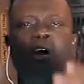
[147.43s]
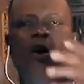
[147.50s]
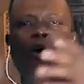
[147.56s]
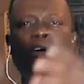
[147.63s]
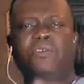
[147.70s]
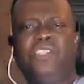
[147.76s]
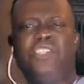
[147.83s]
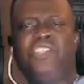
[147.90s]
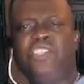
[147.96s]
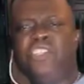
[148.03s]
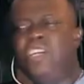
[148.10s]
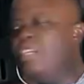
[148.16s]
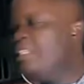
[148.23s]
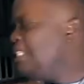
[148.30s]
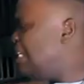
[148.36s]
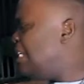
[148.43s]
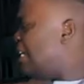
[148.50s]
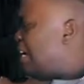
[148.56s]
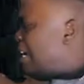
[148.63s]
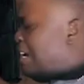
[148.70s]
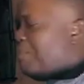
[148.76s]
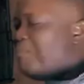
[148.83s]
all these years
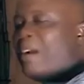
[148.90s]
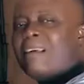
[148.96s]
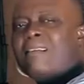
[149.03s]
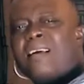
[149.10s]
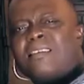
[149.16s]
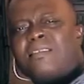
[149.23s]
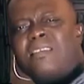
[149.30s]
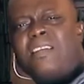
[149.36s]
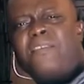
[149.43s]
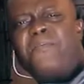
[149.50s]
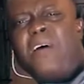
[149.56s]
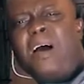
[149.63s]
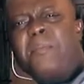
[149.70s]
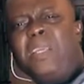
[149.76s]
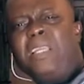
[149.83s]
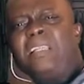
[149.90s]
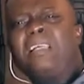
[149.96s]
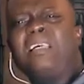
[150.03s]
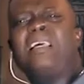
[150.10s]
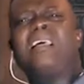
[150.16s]
in my grass cutter farming,